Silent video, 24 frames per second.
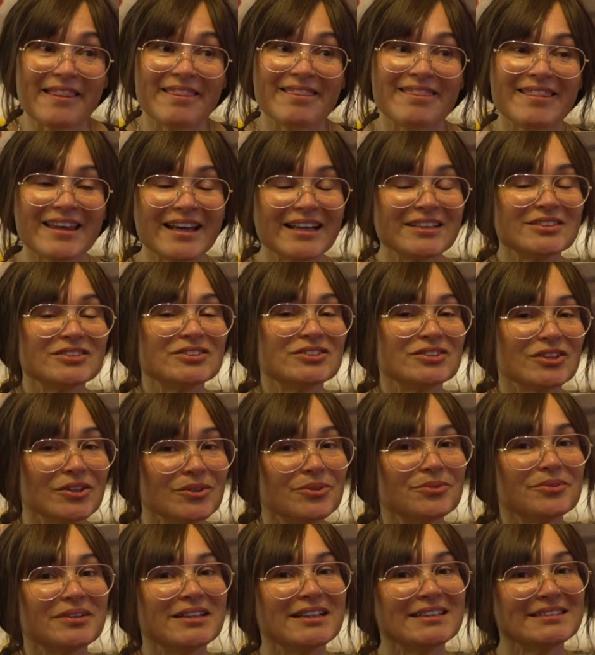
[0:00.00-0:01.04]
they
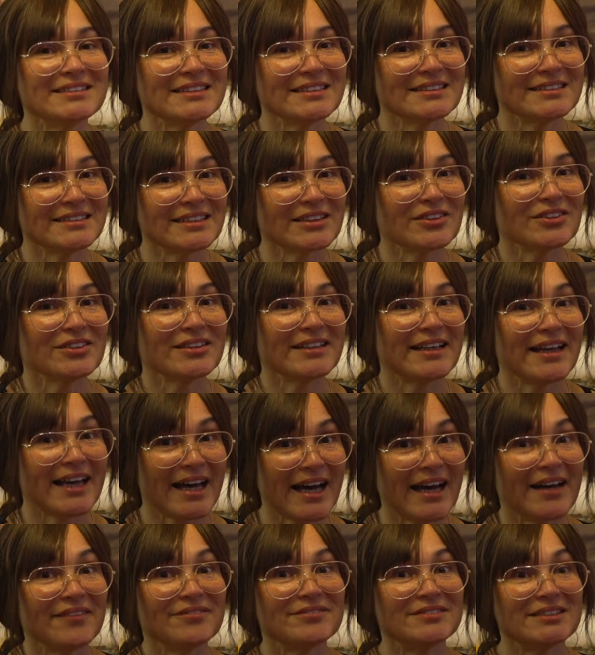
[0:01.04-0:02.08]
don't necessarily
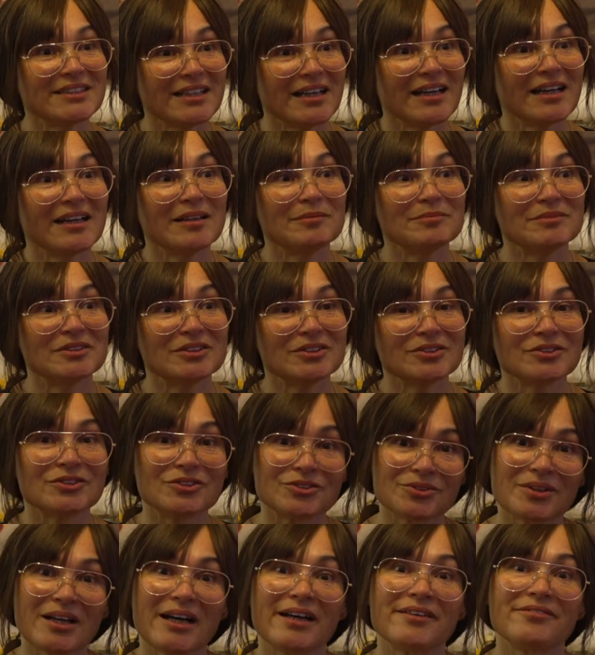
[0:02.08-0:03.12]
have time to
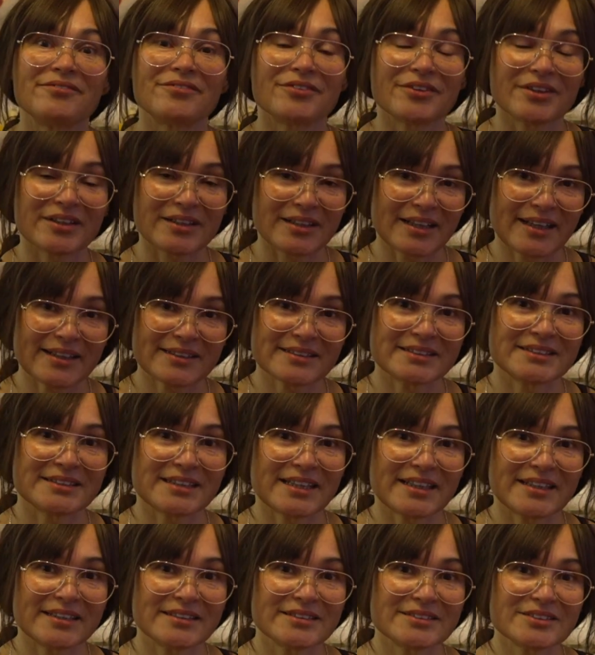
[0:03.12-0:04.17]
dry for the next
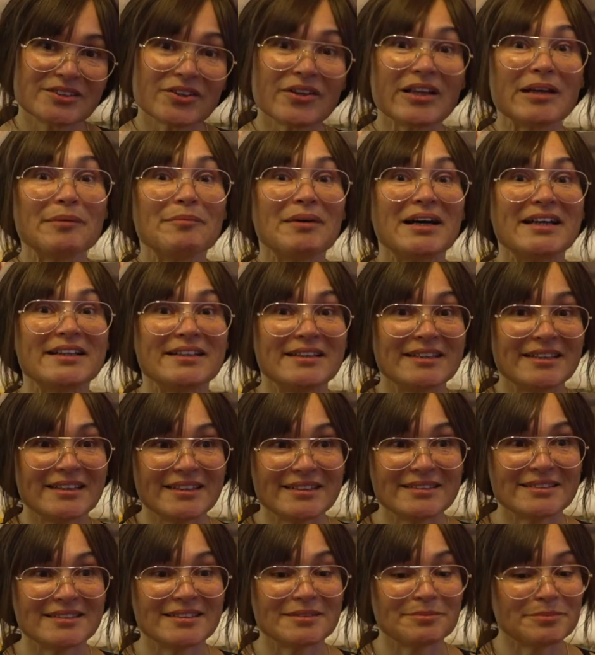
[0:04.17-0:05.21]
day. So they might
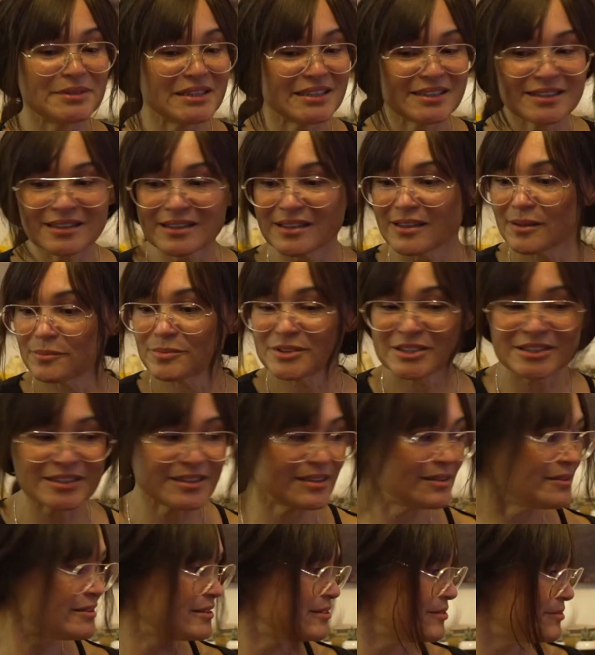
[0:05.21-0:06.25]
need to be clipped to
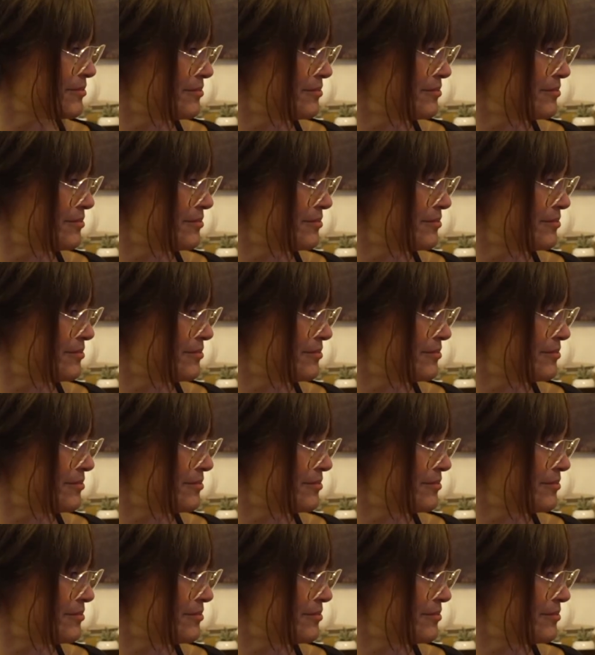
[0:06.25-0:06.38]
the